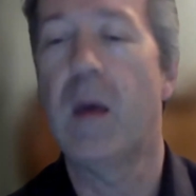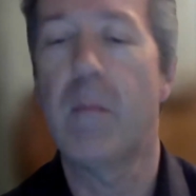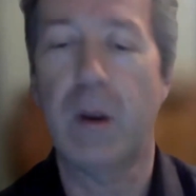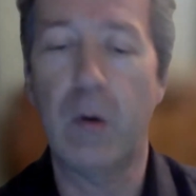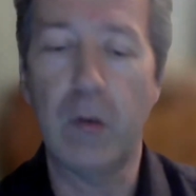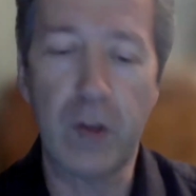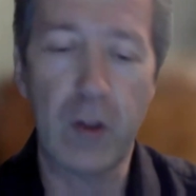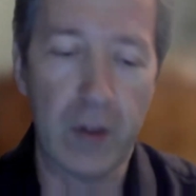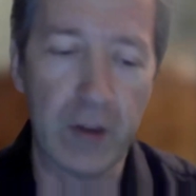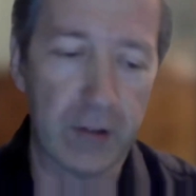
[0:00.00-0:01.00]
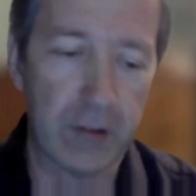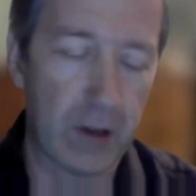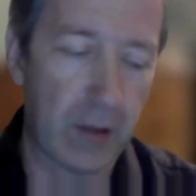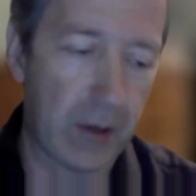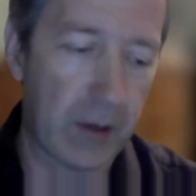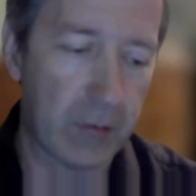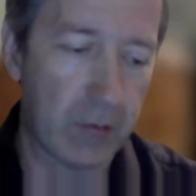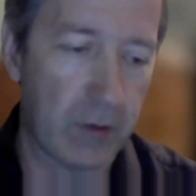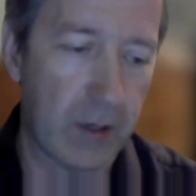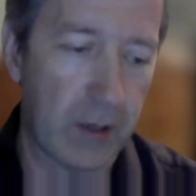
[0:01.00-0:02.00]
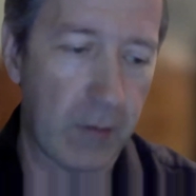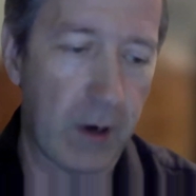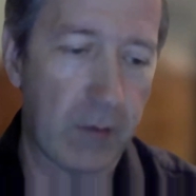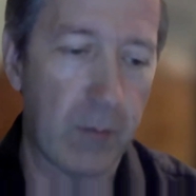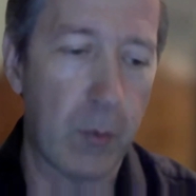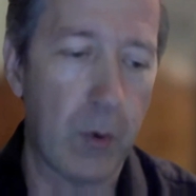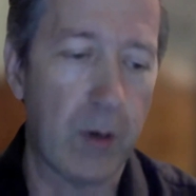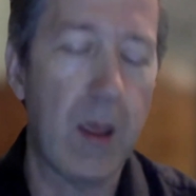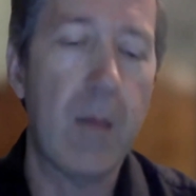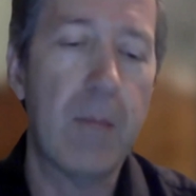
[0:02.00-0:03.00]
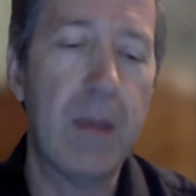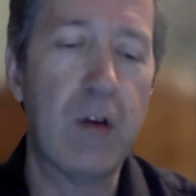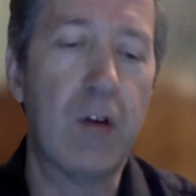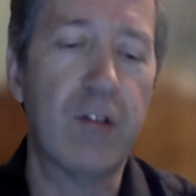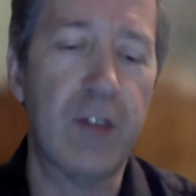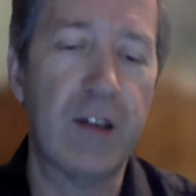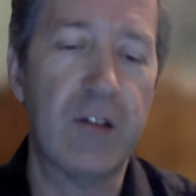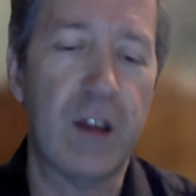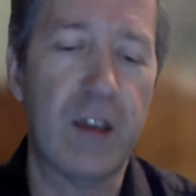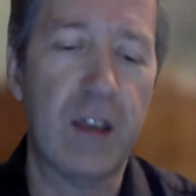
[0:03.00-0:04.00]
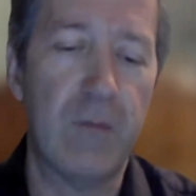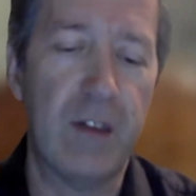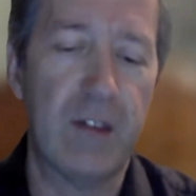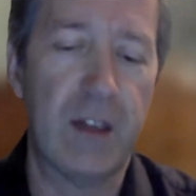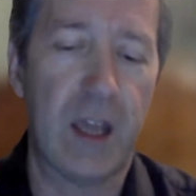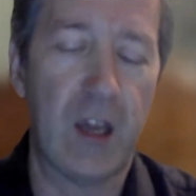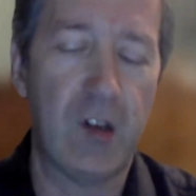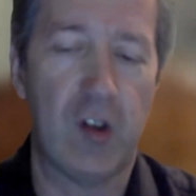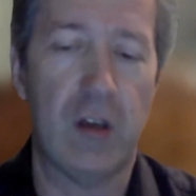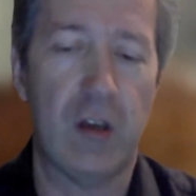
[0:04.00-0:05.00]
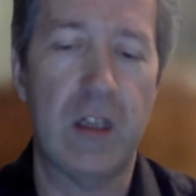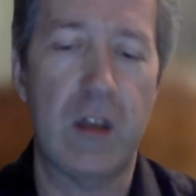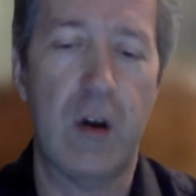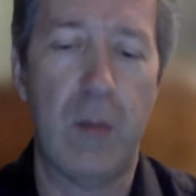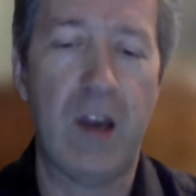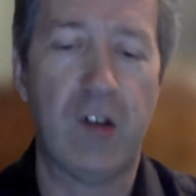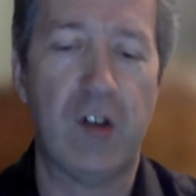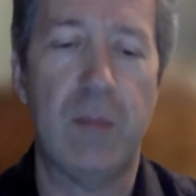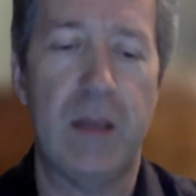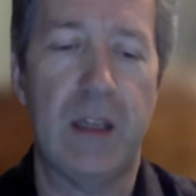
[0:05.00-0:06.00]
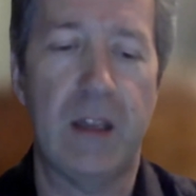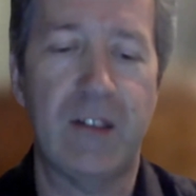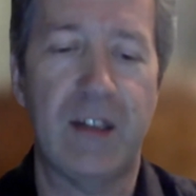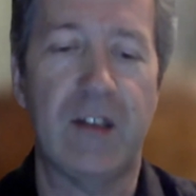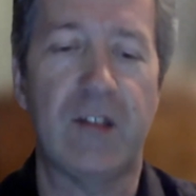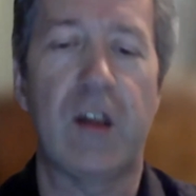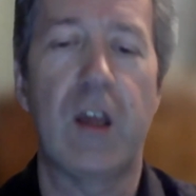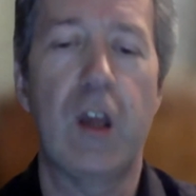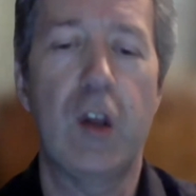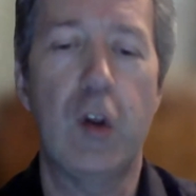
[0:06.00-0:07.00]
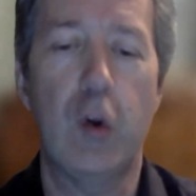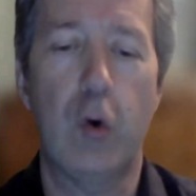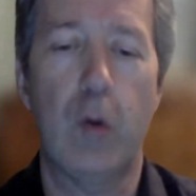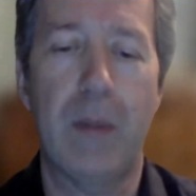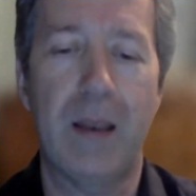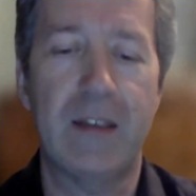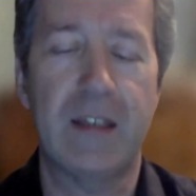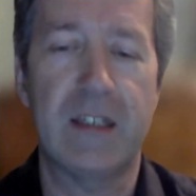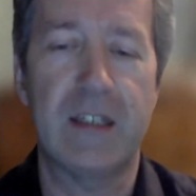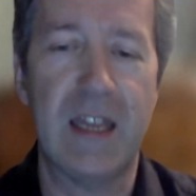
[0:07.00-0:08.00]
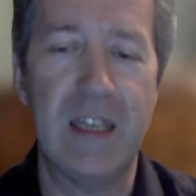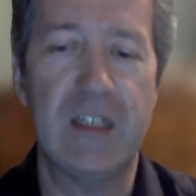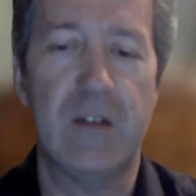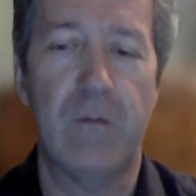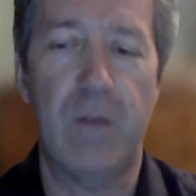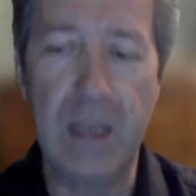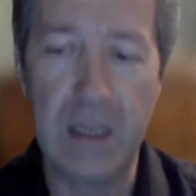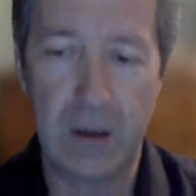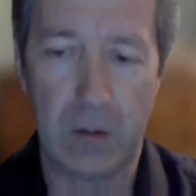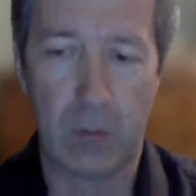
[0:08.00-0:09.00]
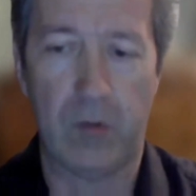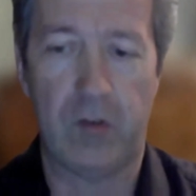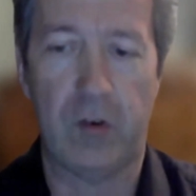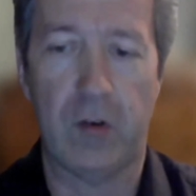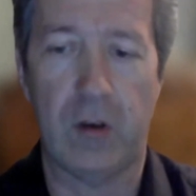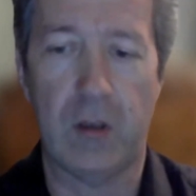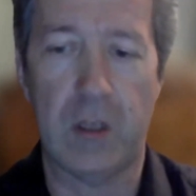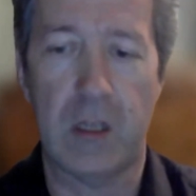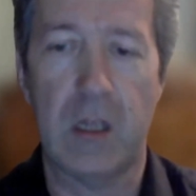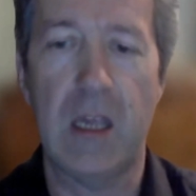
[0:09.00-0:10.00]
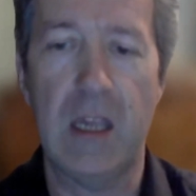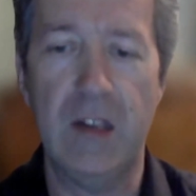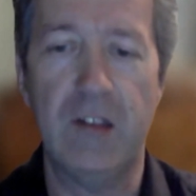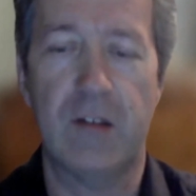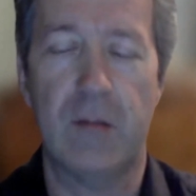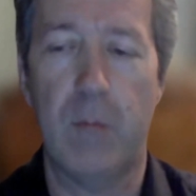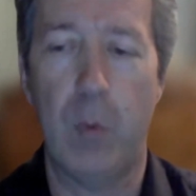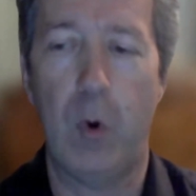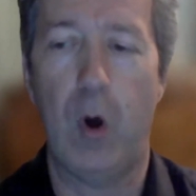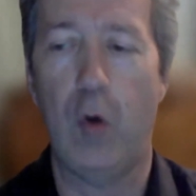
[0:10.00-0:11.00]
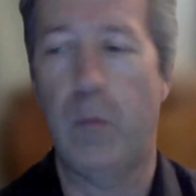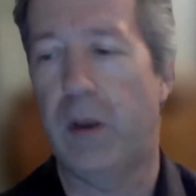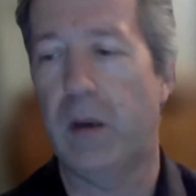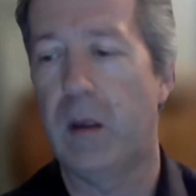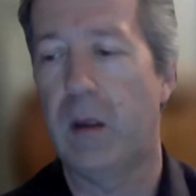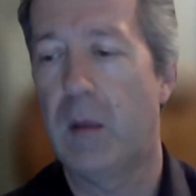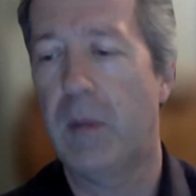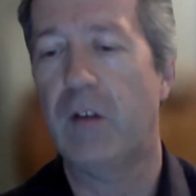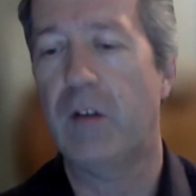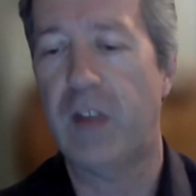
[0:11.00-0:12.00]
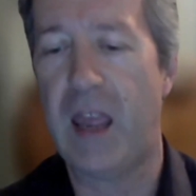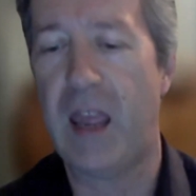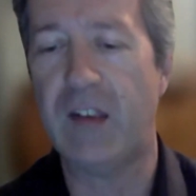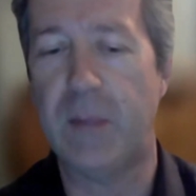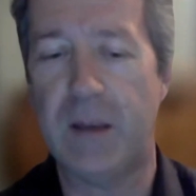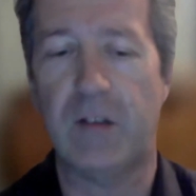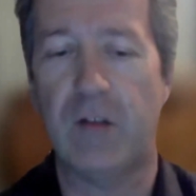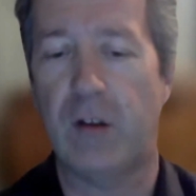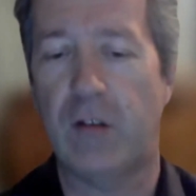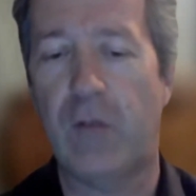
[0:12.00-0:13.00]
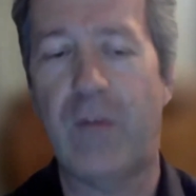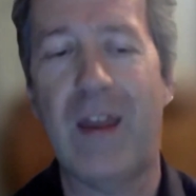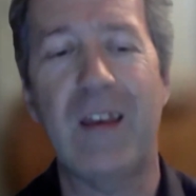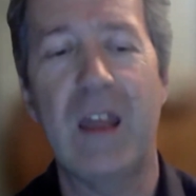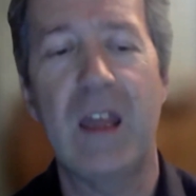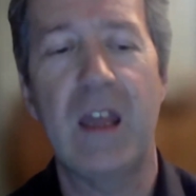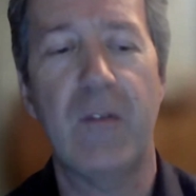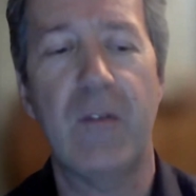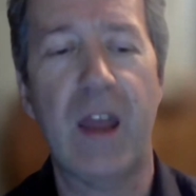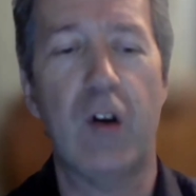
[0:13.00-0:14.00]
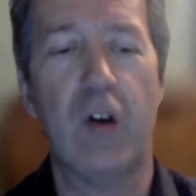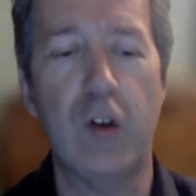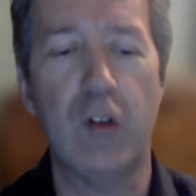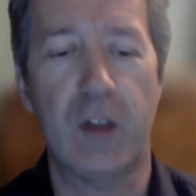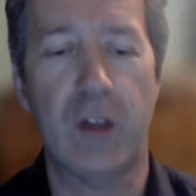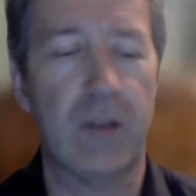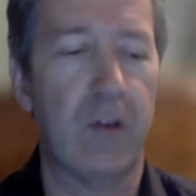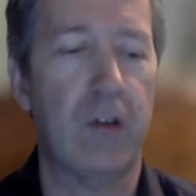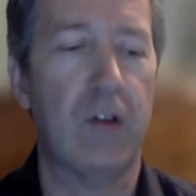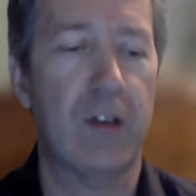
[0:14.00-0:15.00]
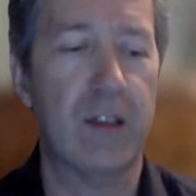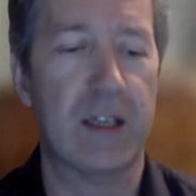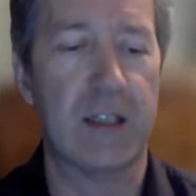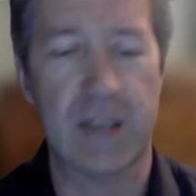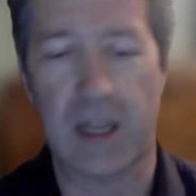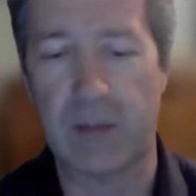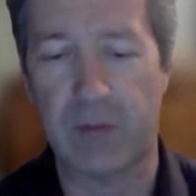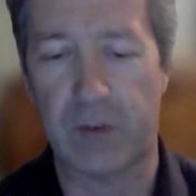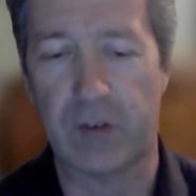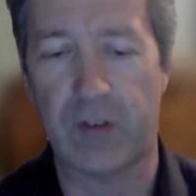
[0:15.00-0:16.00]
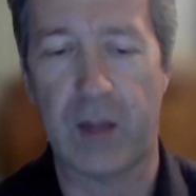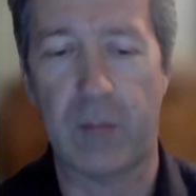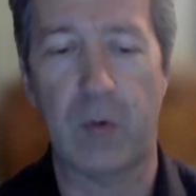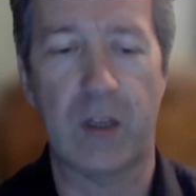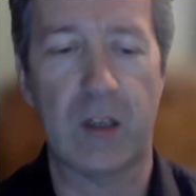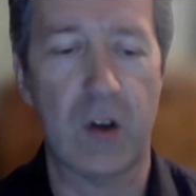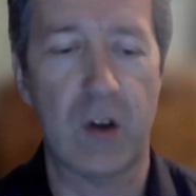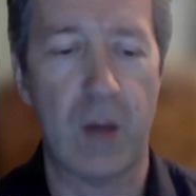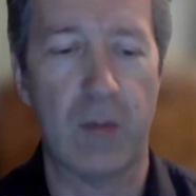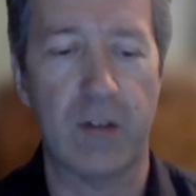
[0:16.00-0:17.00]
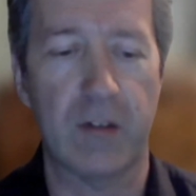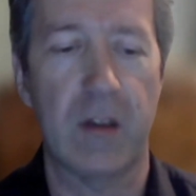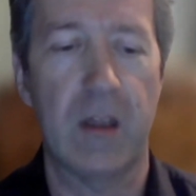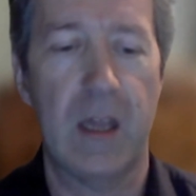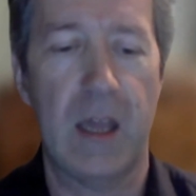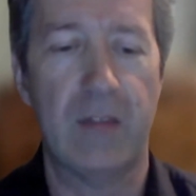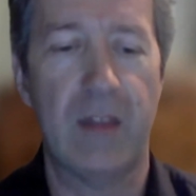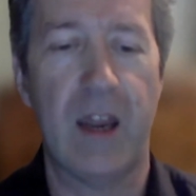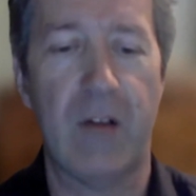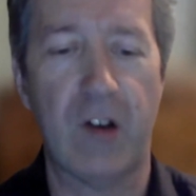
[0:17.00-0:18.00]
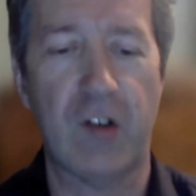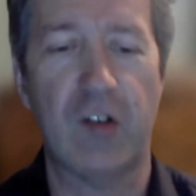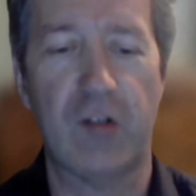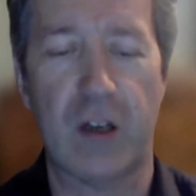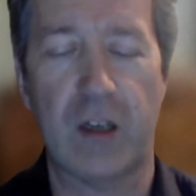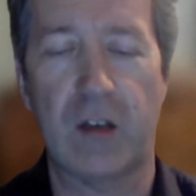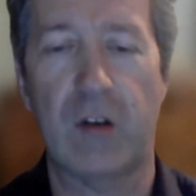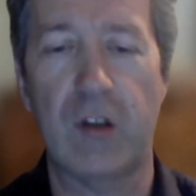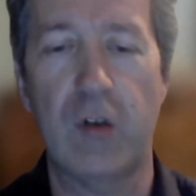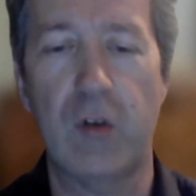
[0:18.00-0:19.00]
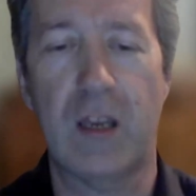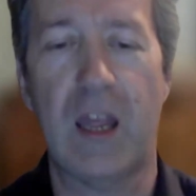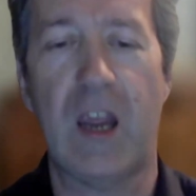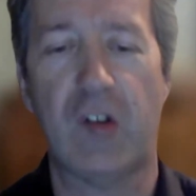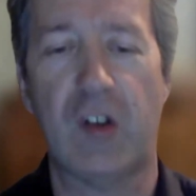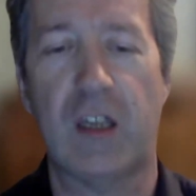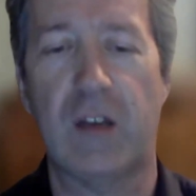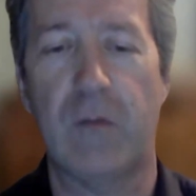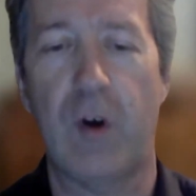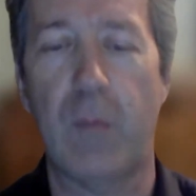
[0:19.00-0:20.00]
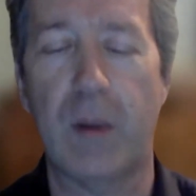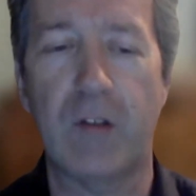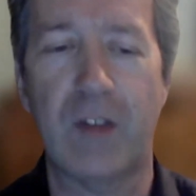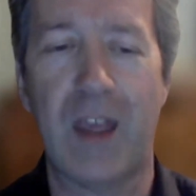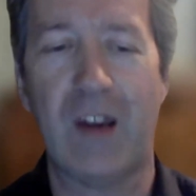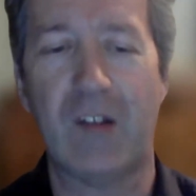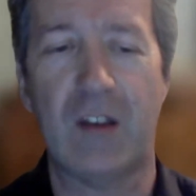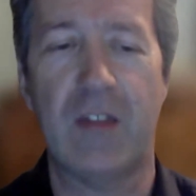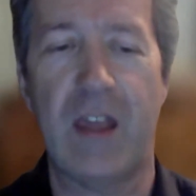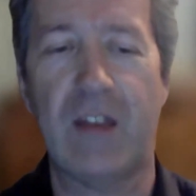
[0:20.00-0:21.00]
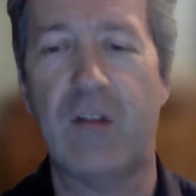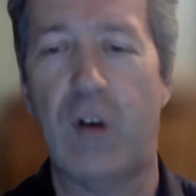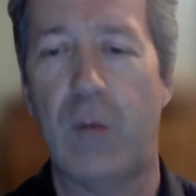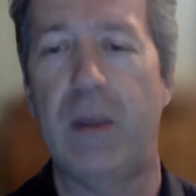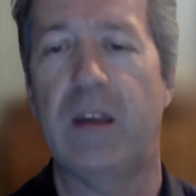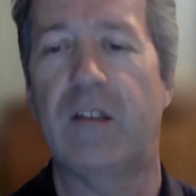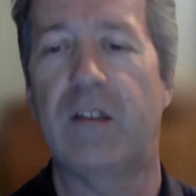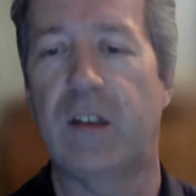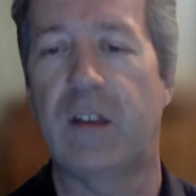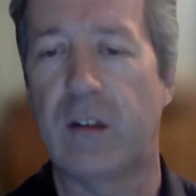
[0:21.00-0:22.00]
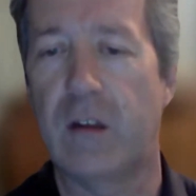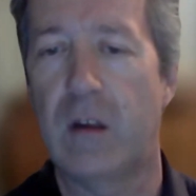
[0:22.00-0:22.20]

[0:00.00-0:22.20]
But also I think it's also another relevant point, because things like the investigation is not actually being assessed, your ability to intervene with students is more open, because that aspect is not. So if they are not using, if you're using ticker tapes, for example, ticker timers, and they are actually struggling to do it, you actually get involved, because actually that's not being assessed.